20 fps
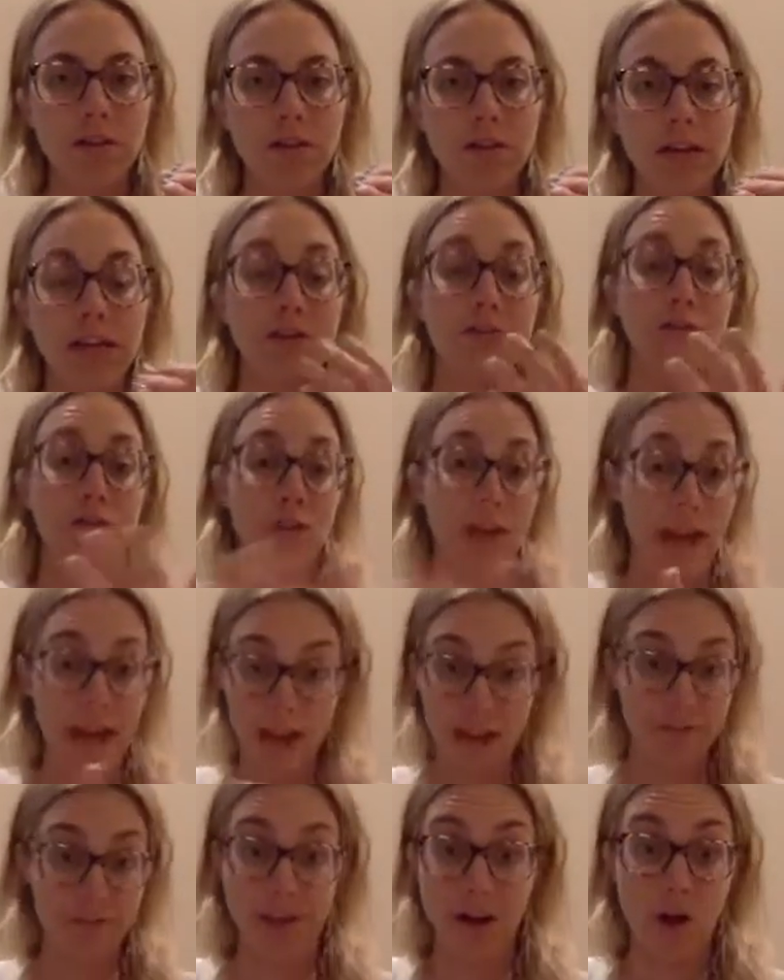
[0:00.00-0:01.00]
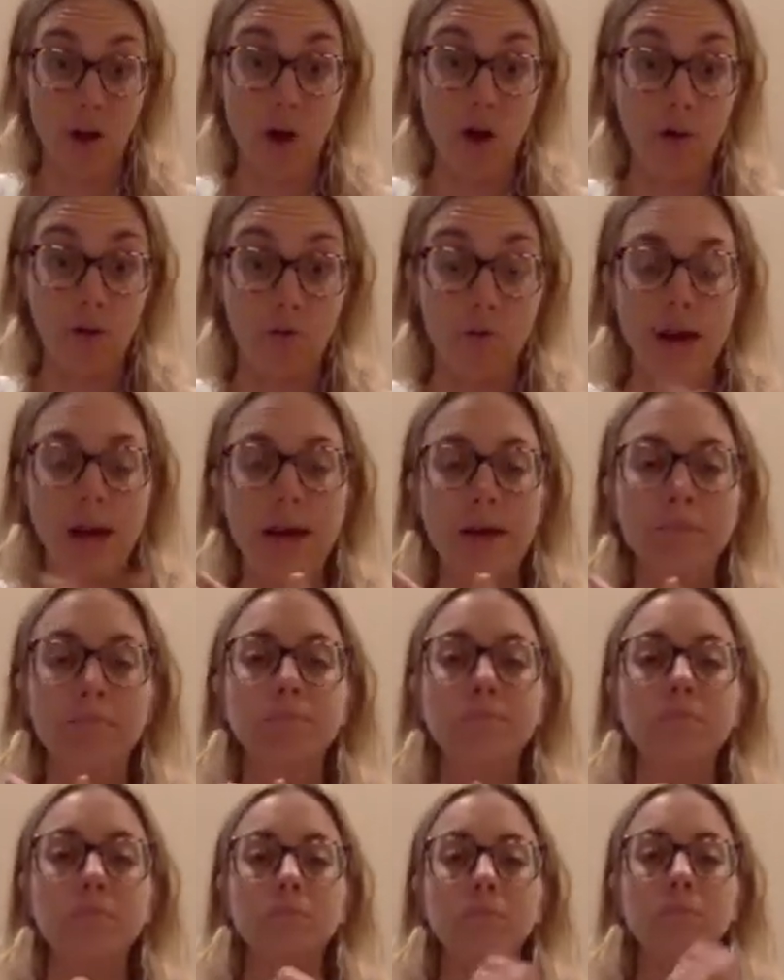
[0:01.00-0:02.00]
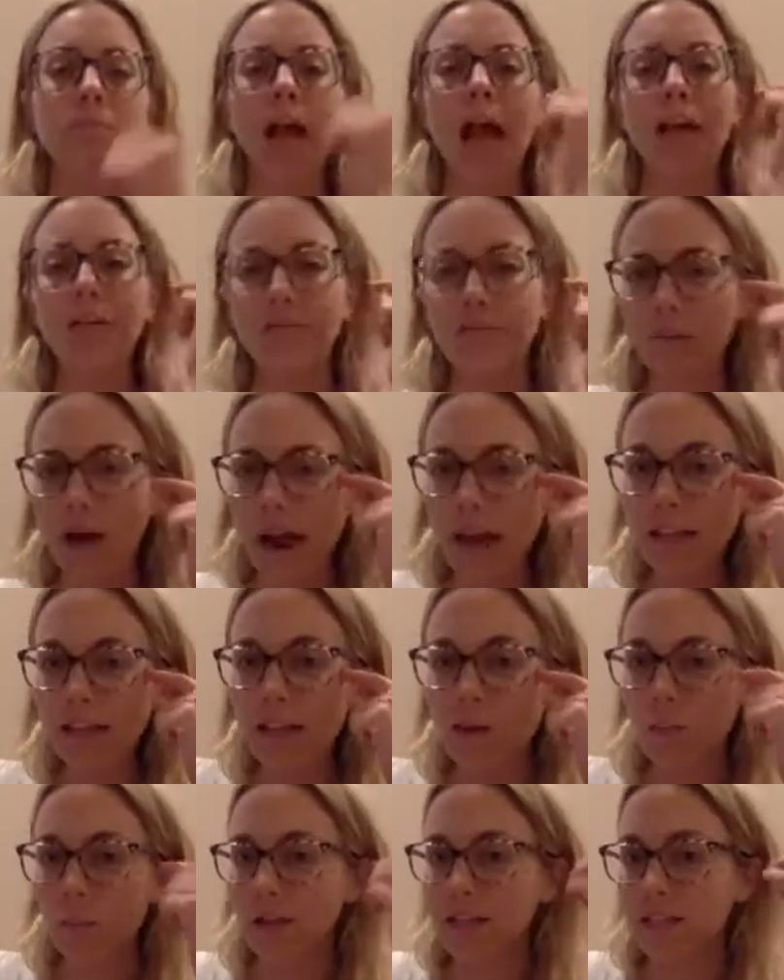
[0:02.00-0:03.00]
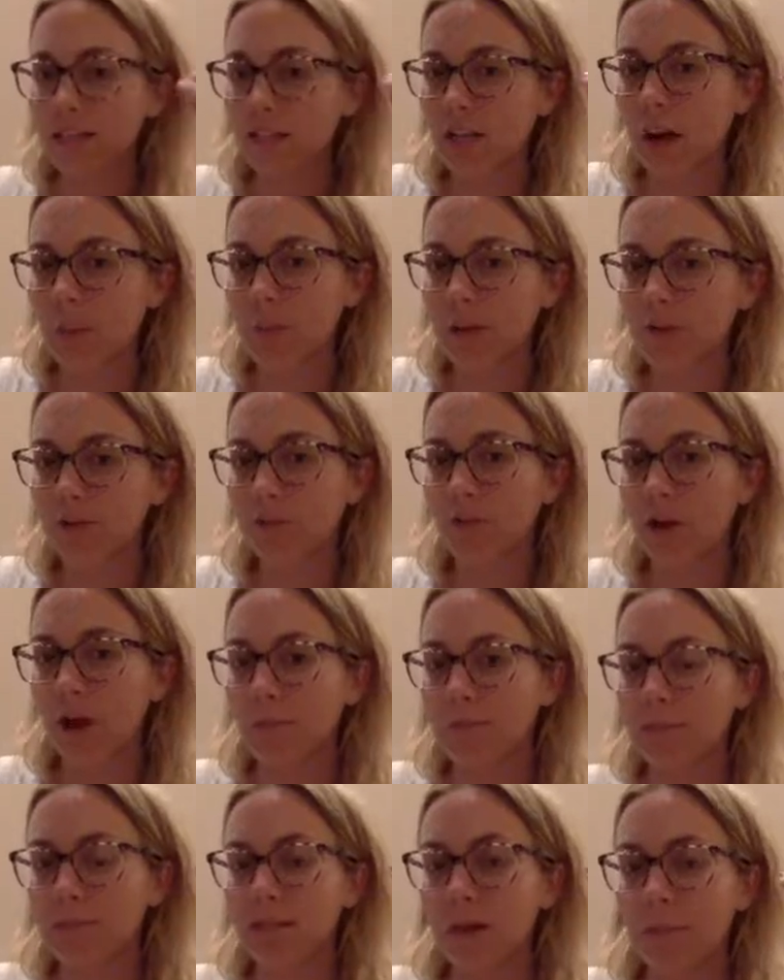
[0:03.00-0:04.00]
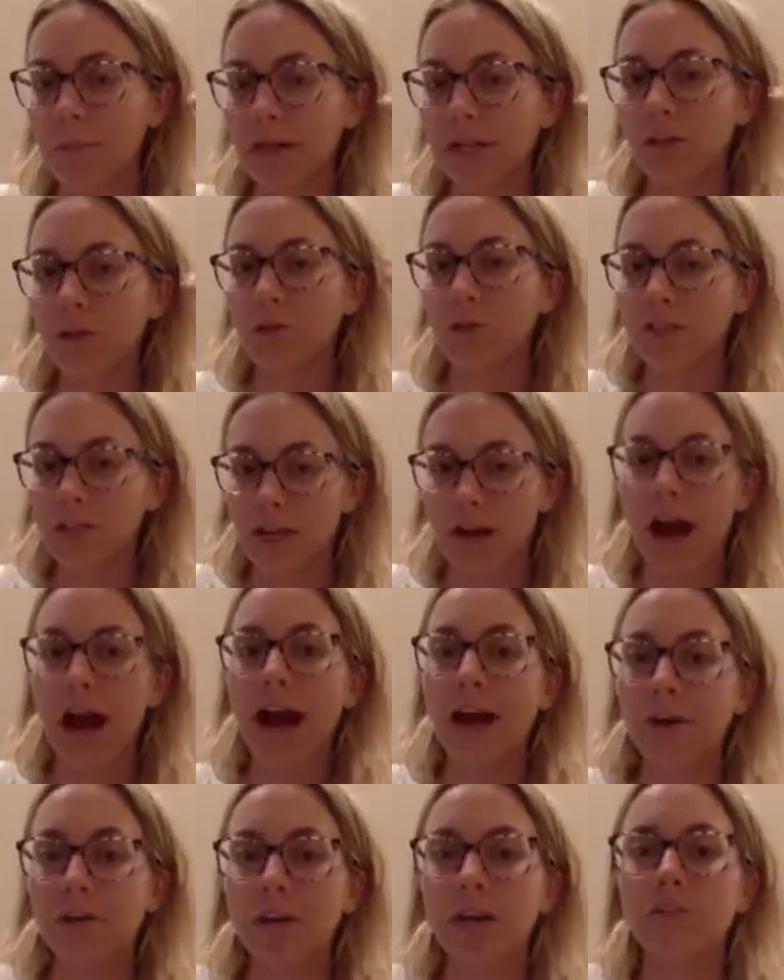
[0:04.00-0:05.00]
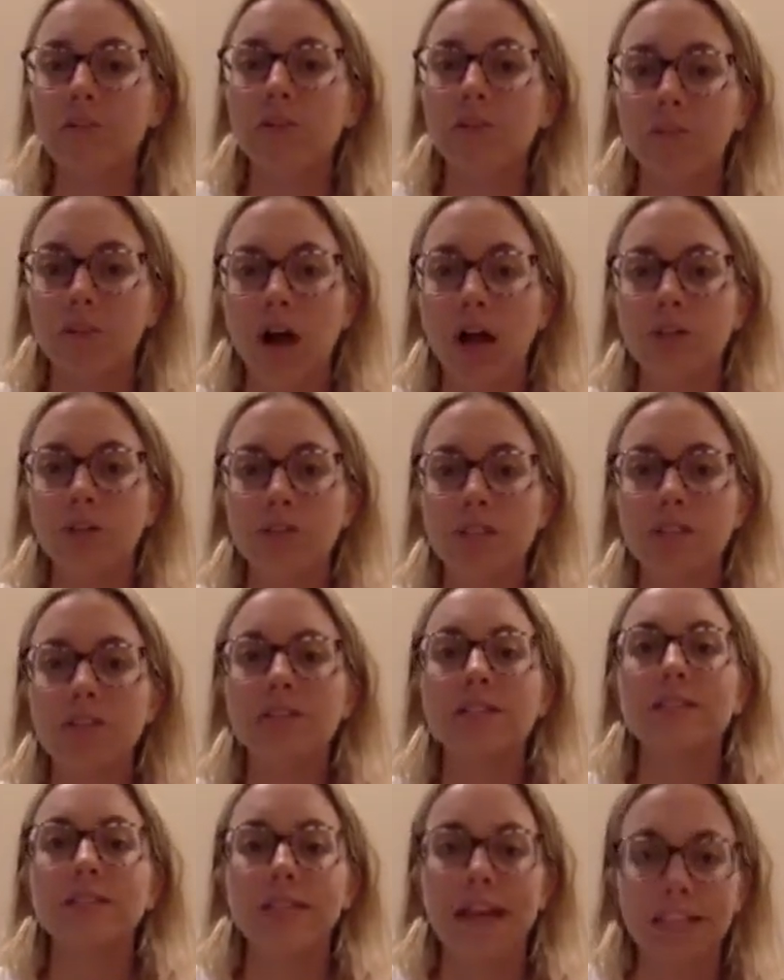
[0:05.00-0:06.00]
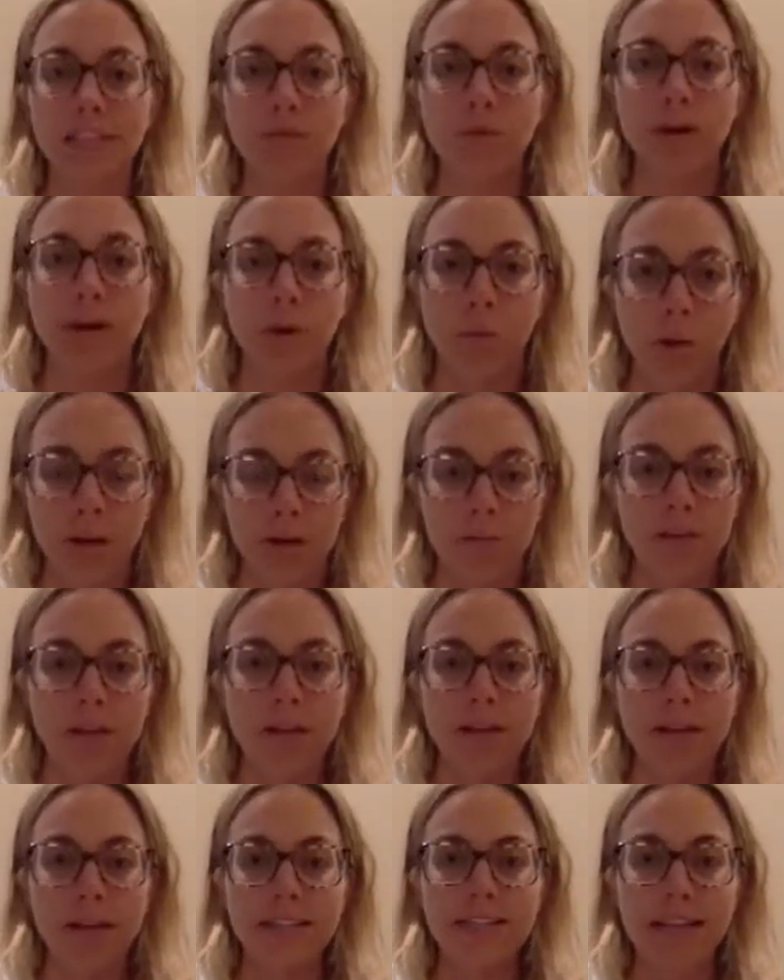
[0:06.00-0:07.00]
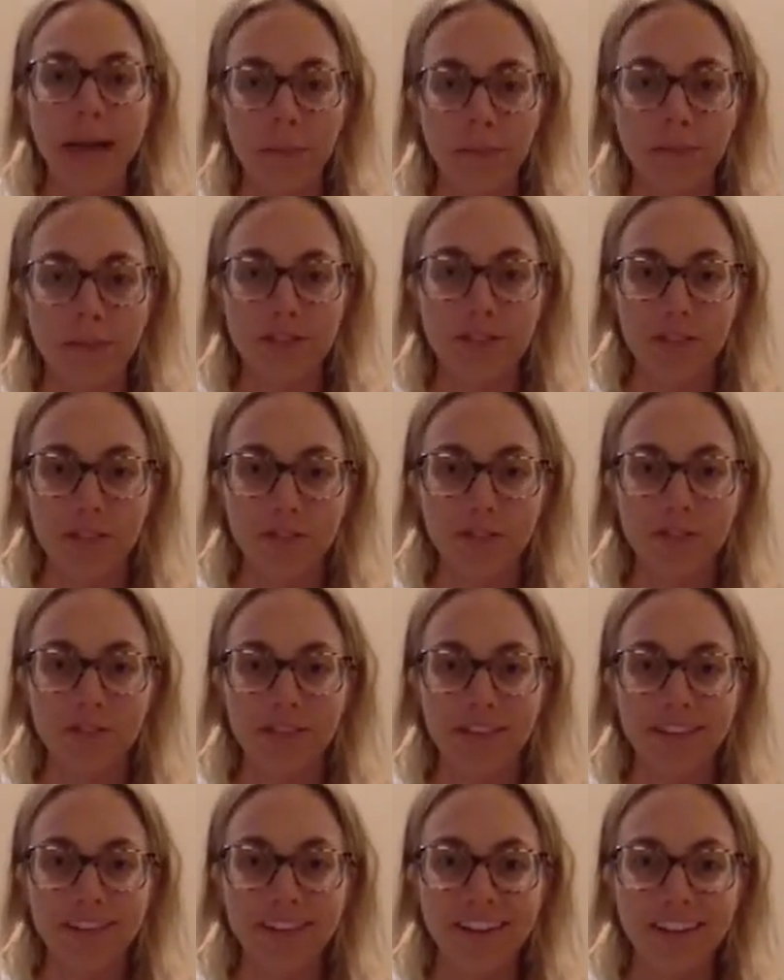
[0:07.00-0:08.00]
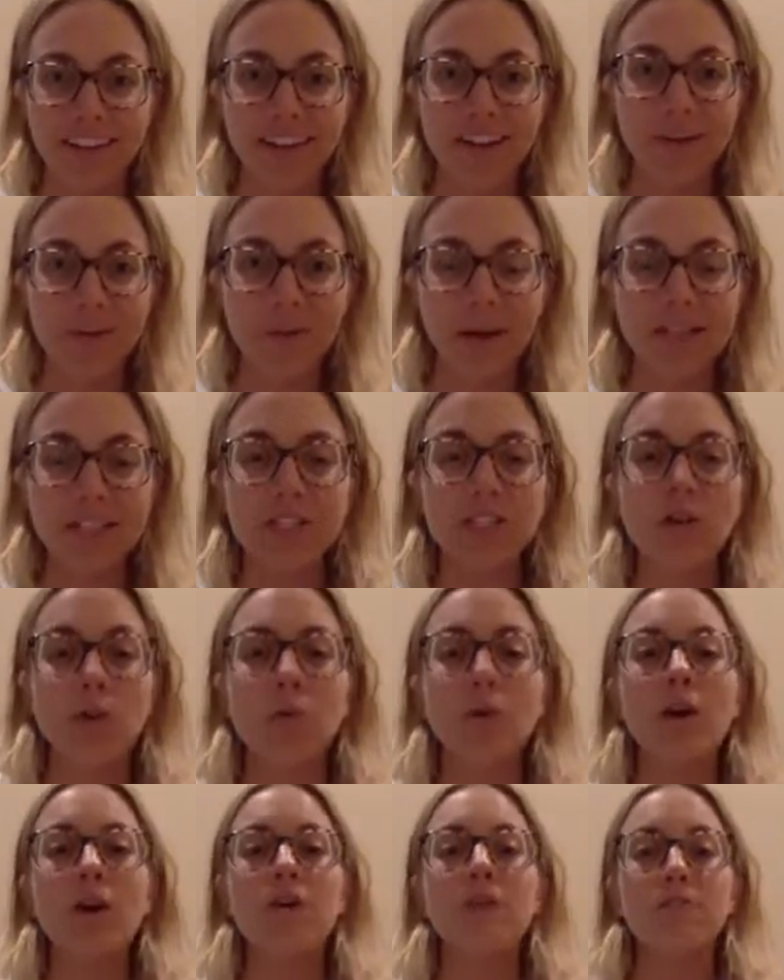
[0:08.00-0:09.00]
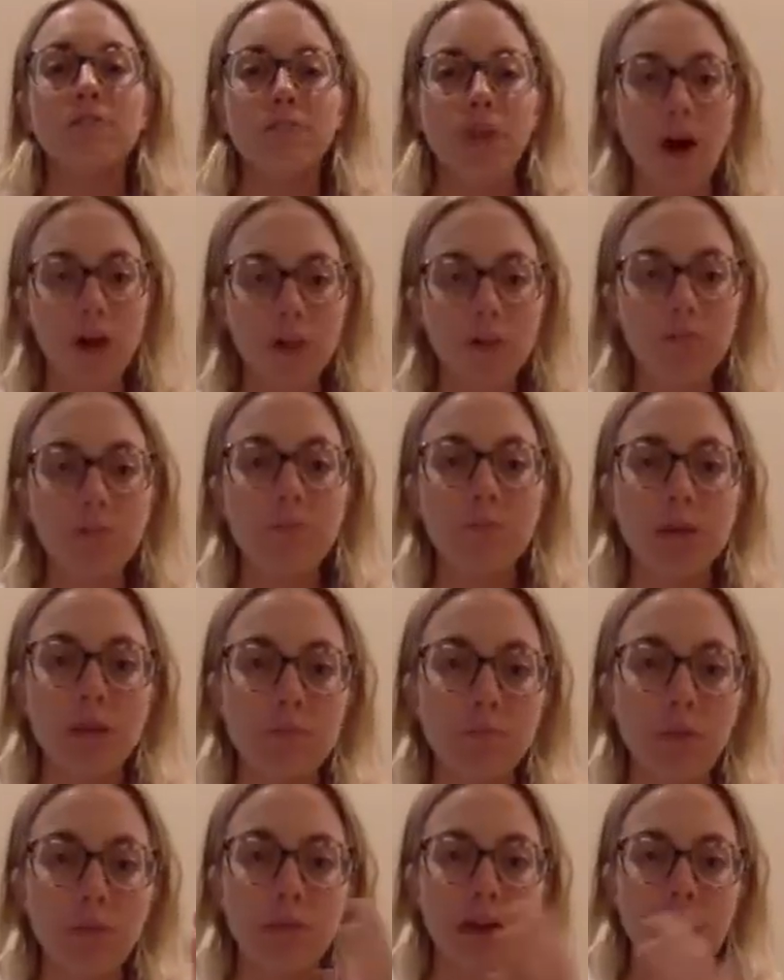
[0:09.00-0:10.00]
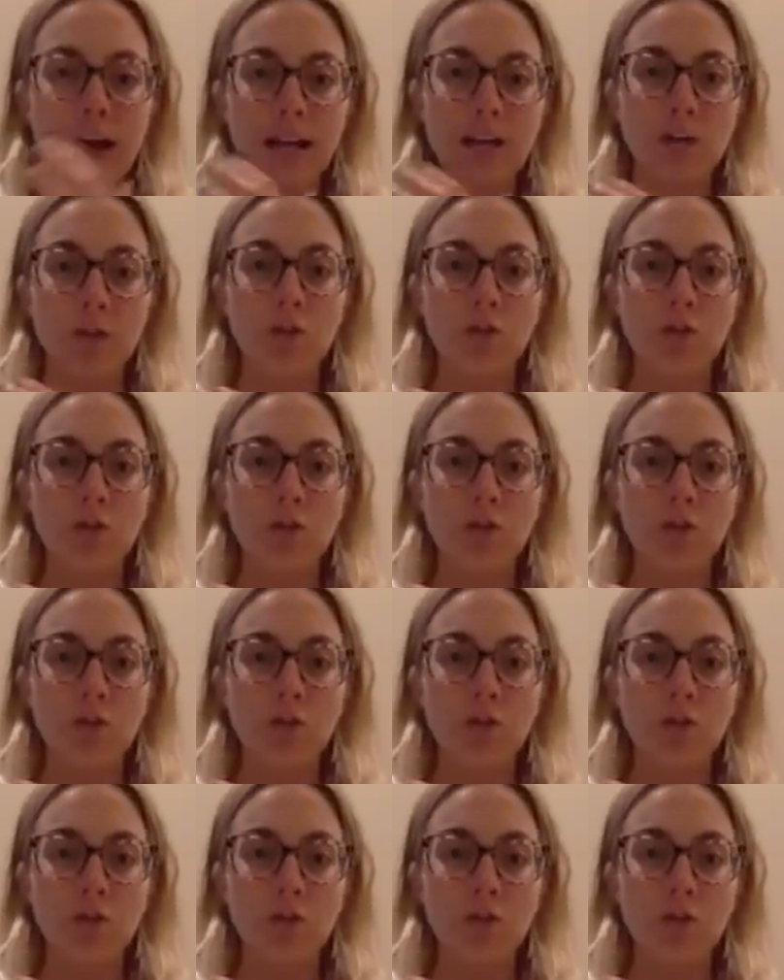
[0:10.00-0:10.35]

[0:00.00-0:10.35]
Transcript: if at all, right? I find that when it's coming from somebody who is at a higher level of consciousness, that's what I want to tap into. Right, so follow the people that